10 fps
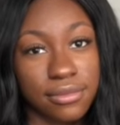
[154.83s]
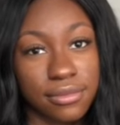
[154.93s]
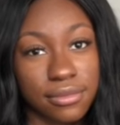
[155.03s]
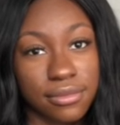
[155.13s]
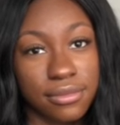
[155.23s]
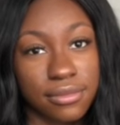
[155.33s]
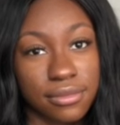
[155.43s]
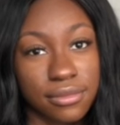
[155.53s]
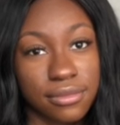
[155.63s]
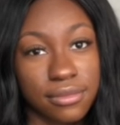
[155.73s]

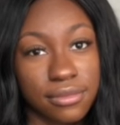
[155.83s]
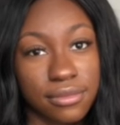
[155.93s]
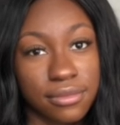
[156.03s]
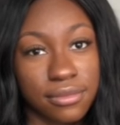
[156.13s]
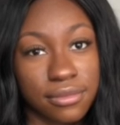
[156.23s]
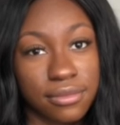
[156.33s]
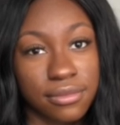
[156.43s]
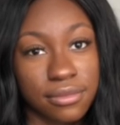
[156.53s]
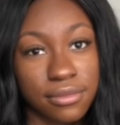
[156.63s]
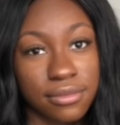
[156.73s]

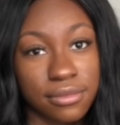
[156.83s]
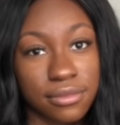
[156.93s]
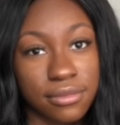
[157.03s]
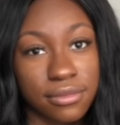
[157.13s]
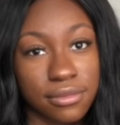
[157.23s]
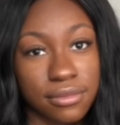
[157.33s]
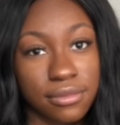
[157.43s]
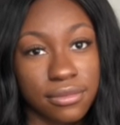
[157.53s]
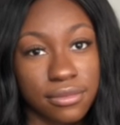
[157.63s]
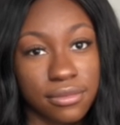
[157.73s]

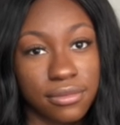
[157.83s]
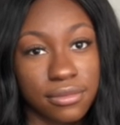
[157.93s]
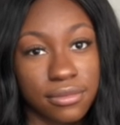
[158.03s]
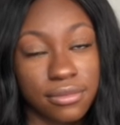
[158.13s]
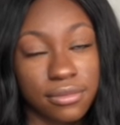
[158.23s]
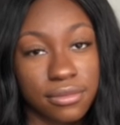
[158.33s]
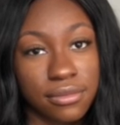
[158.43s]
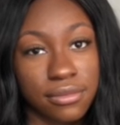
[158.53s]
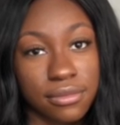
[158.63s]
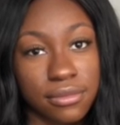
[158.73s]

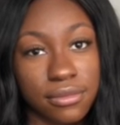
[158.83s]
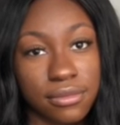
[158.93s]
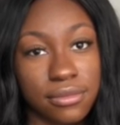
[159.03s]
(not speaking)